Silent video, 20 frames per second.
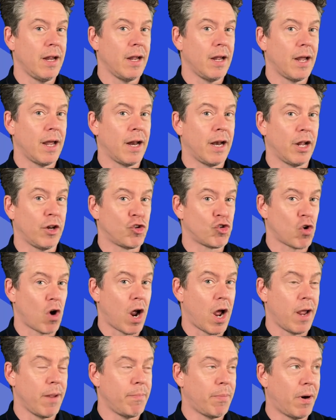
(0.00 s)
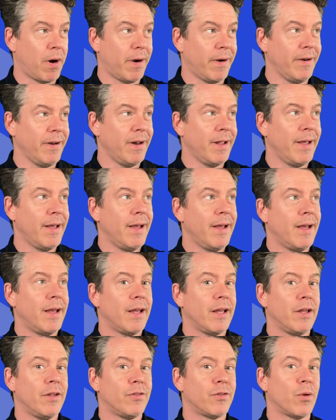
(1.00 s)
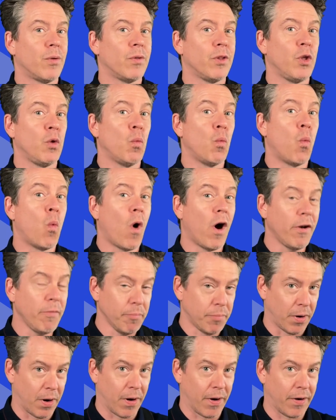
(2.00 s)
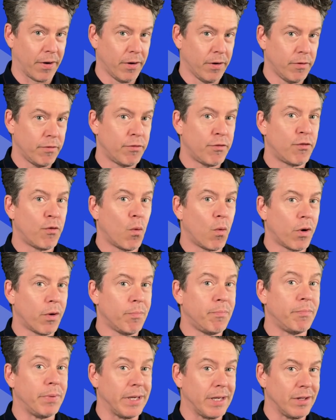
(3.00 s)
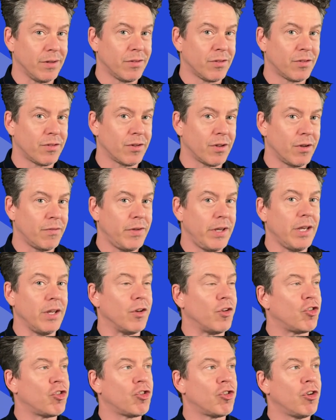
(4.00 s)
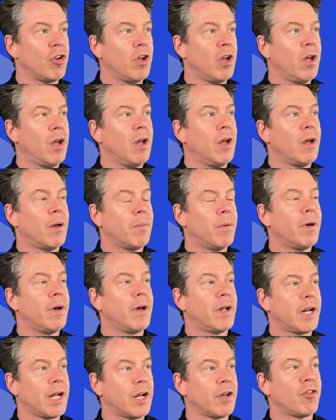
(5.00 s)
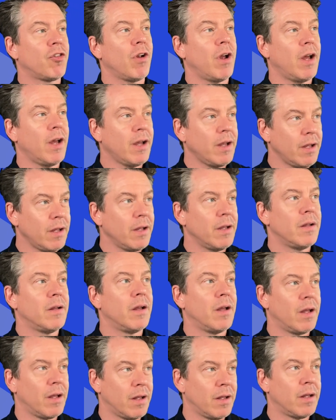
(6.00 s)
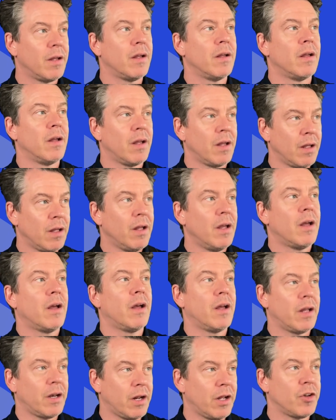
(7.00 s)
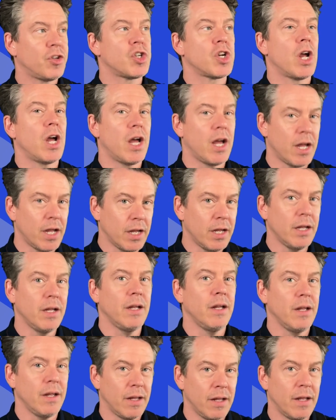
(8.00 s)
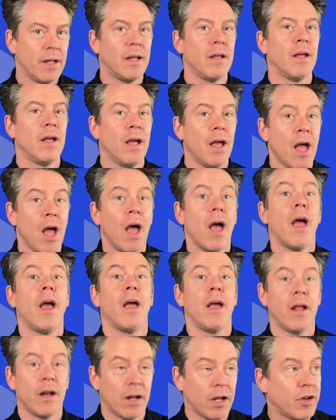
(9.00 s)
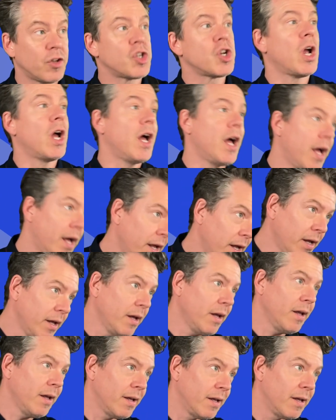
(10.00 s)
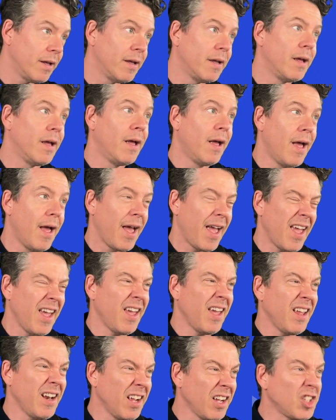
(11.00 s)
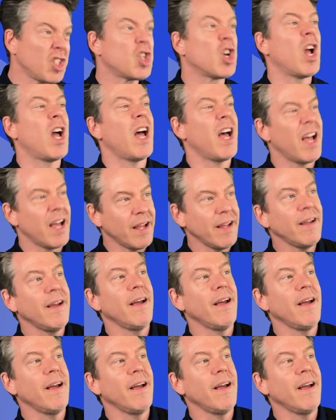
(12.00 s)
and I try part is only 1 bar, 4 beats of each. But I try, and I try, and I try, and I try.